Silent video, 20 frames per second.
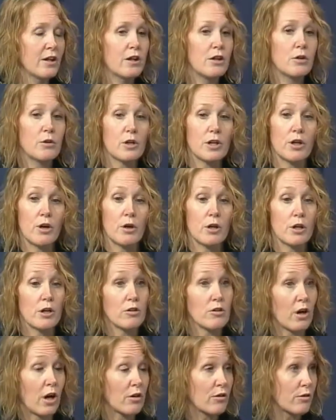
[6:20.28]
You can go to your
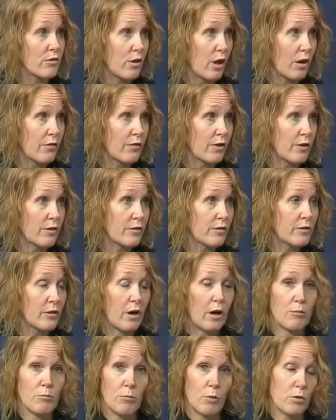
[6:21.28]
doctor's office.
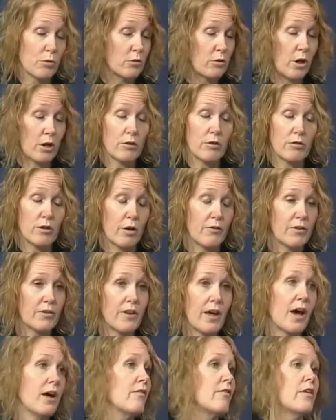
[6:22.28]
Uh, most doctor's office
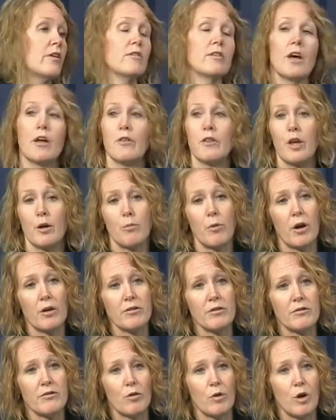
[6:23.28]
have these healthcare
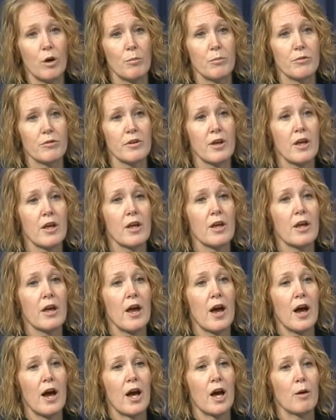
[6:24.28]
proxy forms.
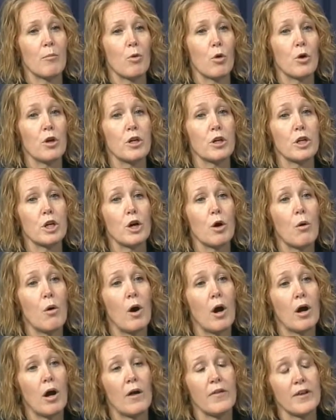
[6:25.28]
Um, or you can
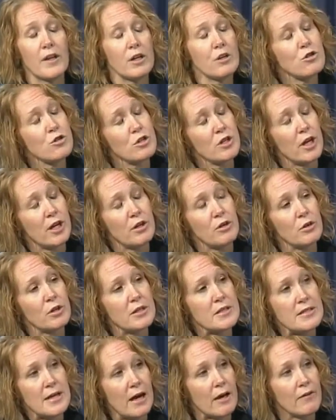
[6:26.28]
go on the internet and you
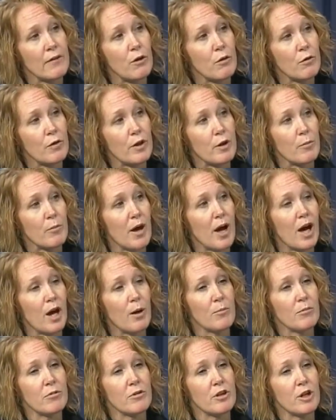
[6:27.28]
can download them.
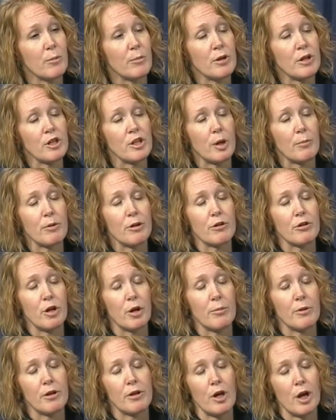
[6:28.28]
Um,
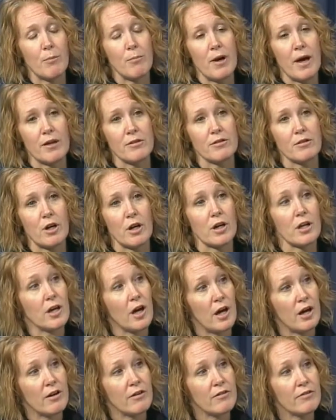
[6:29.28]

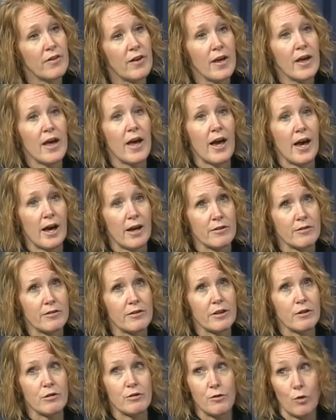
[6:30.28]
www.mass.gov has
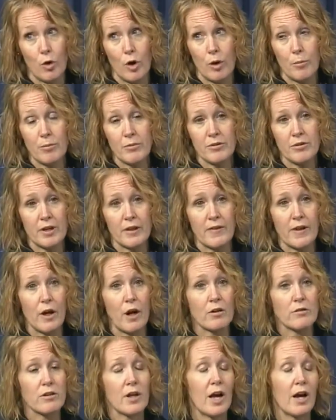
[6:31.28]
these forms, and they
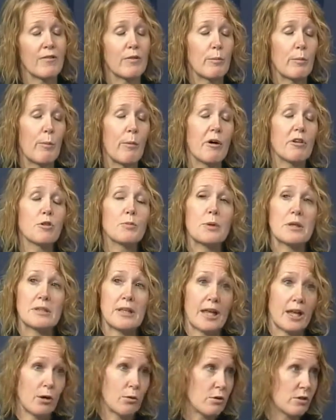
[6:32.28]
also have them in multiple
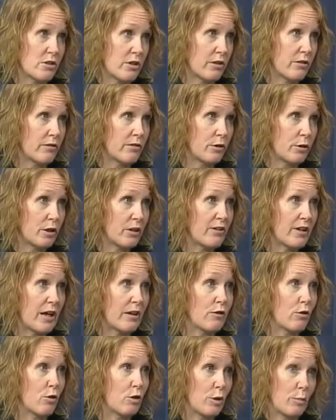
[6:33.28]
languages, so you can
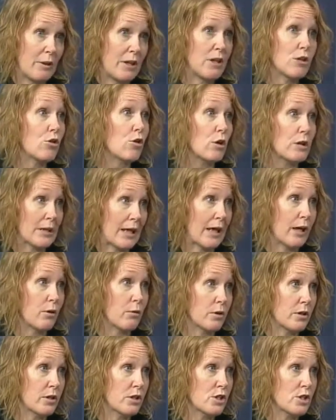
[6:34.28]
download them in your
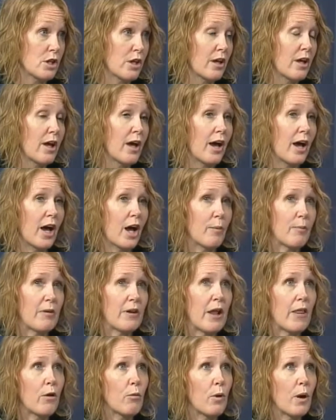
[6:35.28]
language. Um,
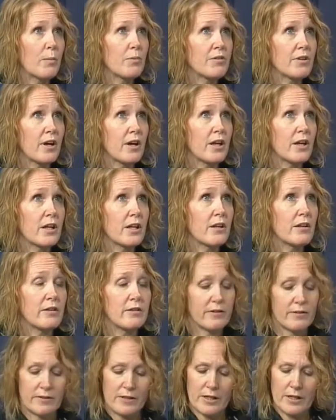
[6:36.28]
another website
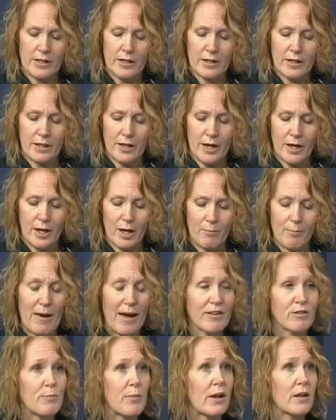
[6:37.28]
is the uh,
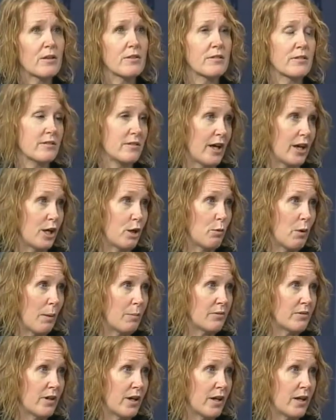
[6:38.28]
Mass Medical Society
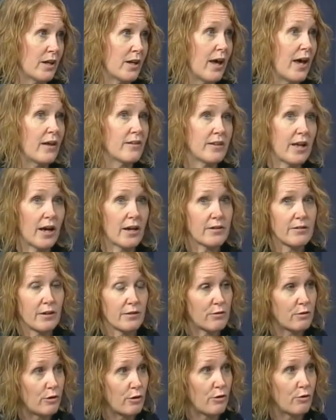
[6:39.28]
website has
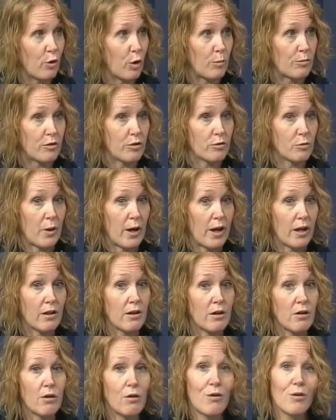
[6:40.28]
access to these forms as well.
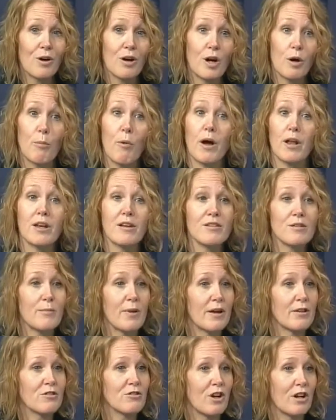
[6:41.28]
Come on into
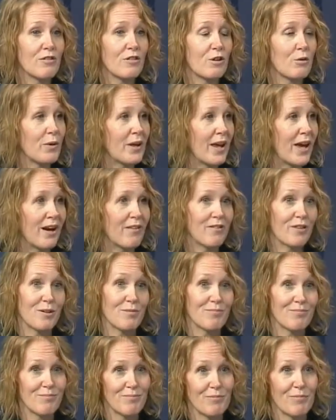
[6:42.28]
Mass General, we have
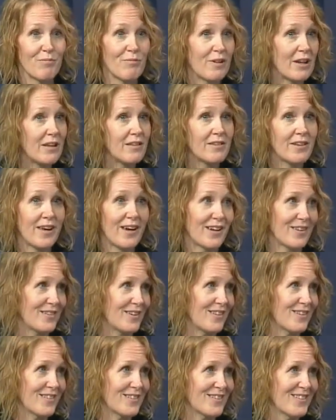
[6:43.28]
them, easy
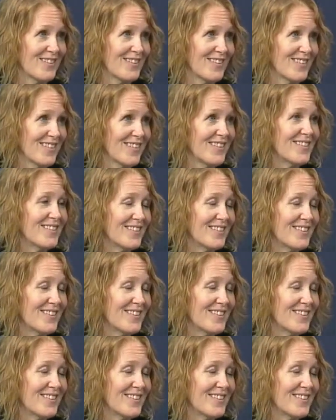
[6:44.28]
access. Great.